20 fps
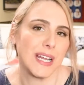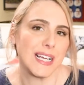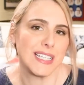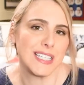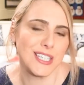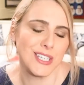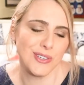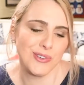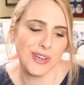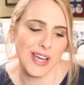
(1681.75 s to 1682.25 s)
I
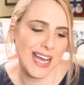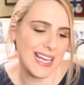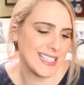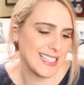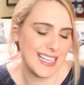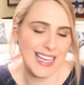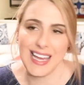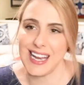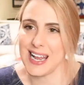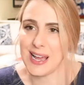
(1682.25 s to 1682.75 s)
see you guys
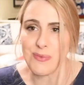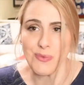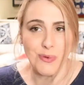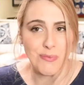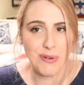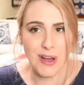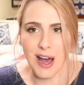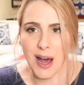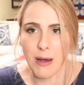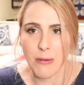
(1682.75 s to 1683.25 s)
again, I will
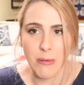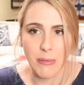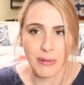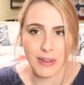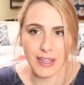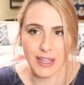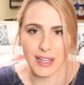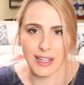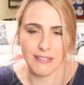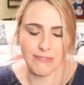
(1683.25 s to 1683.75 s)

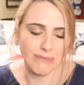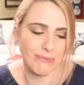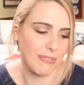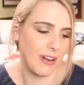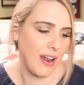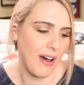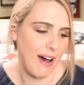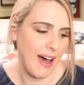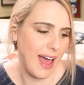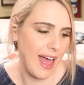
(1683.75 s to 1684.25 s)
probably
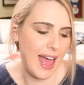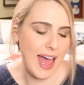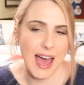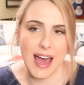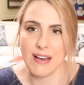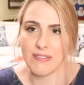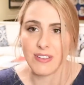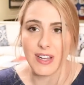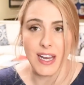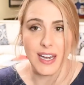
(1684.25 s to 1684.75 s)
not
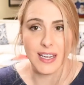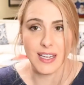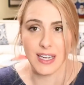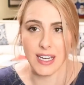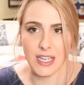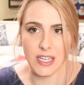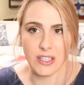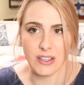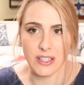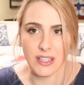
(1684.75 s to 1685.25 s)
have
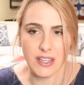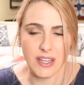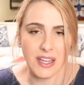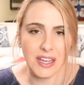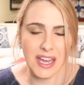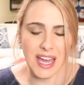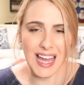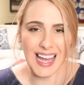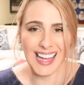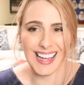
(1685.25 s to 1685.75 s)
nearly
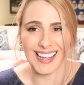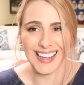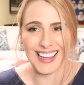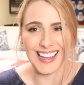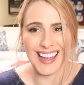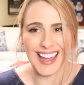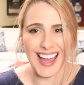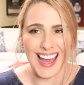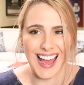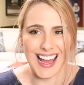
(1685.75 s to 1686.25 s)

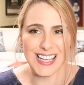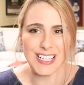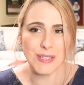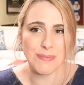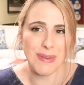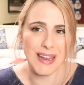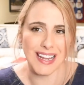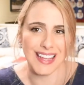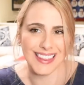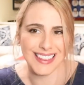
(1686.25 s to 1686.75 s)
as
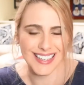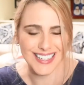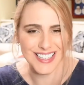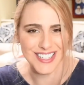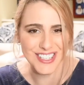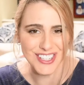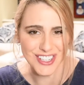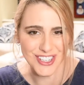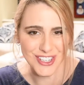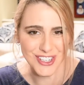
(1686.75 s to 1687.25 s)
many
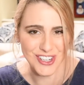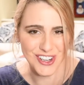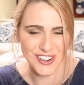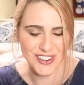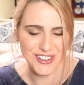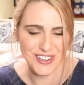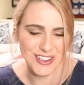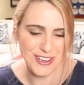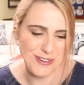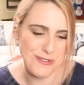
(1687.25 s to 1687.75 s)
things to show
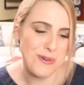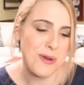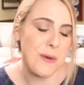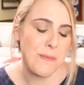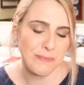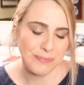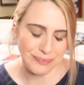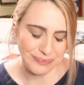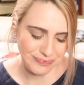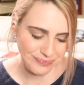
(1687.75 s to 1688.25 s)
you,
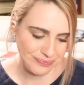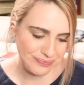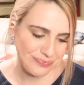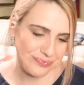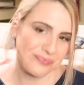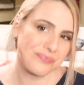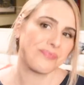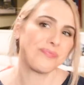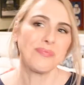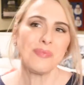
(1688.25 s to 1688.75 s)

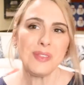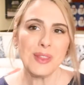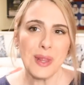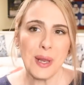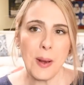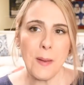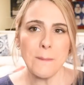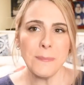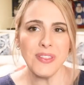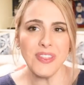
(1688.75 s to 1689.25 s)

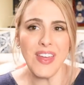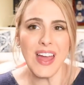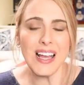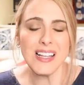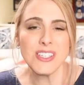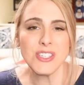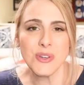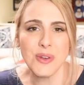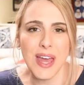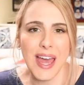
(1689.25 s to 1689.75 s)
but
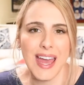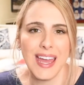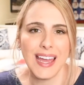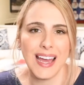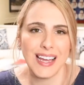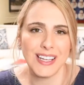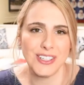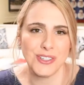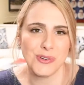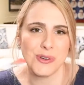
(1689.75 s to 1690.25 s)
that's okay.
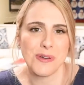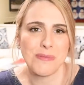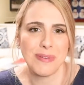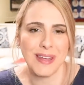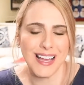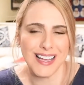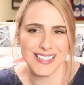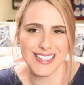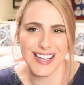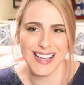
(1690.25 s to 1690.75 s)
I do it
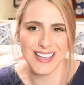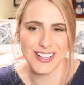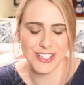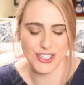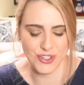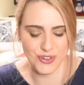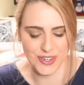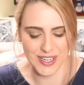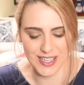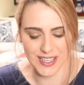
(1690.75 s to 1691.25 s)
because I
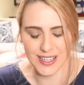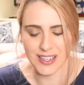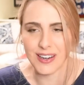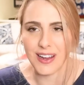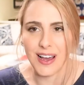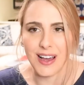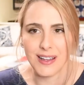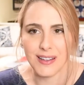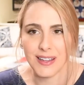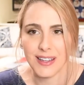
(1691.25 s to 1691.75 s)
enjoy it,
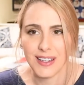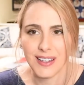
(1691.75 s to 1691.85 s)
not